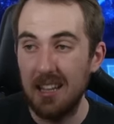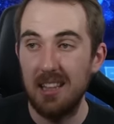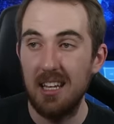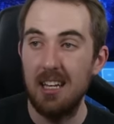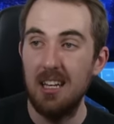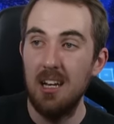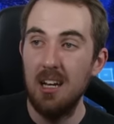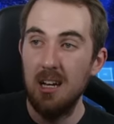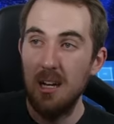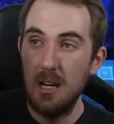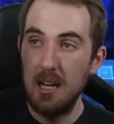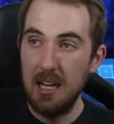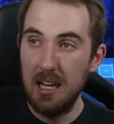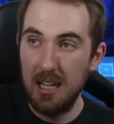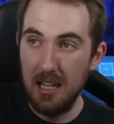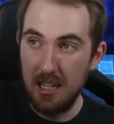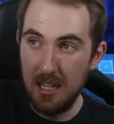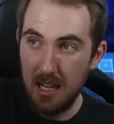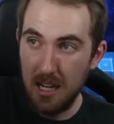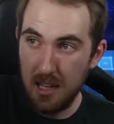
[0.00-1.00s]
then
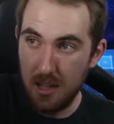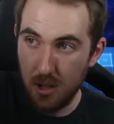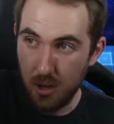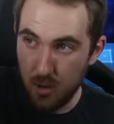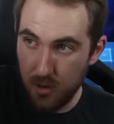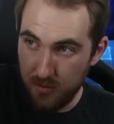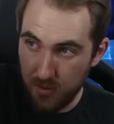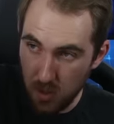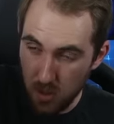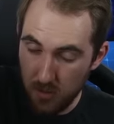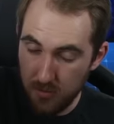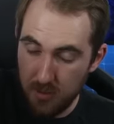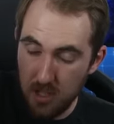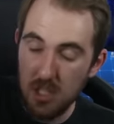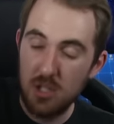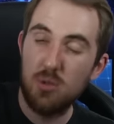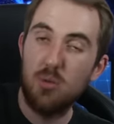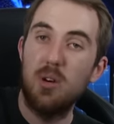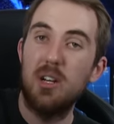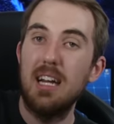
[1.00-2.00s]
in the review of
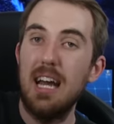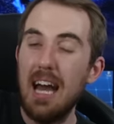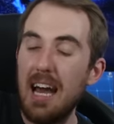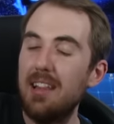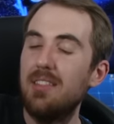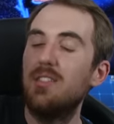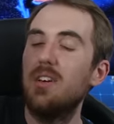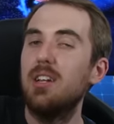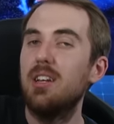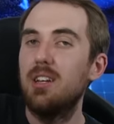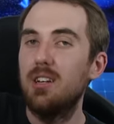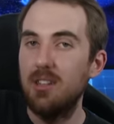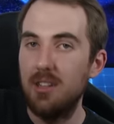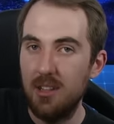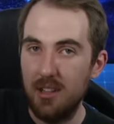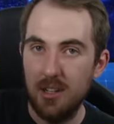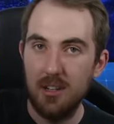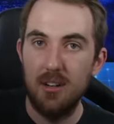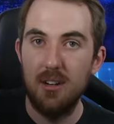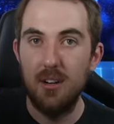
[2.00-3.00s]
this one and then in
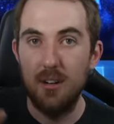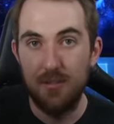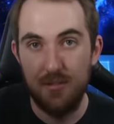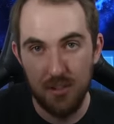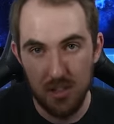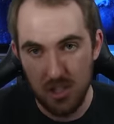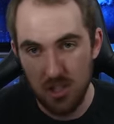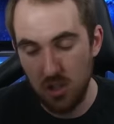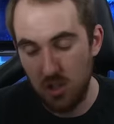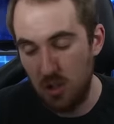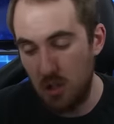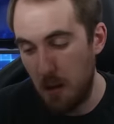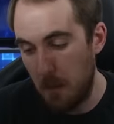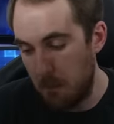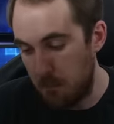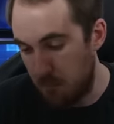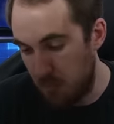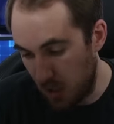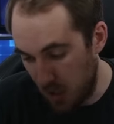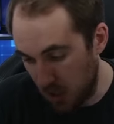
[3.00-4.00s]
the official
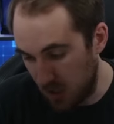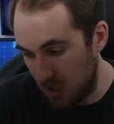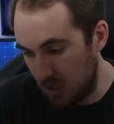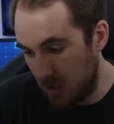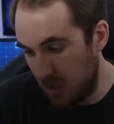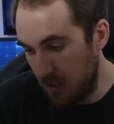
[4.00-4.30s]
build.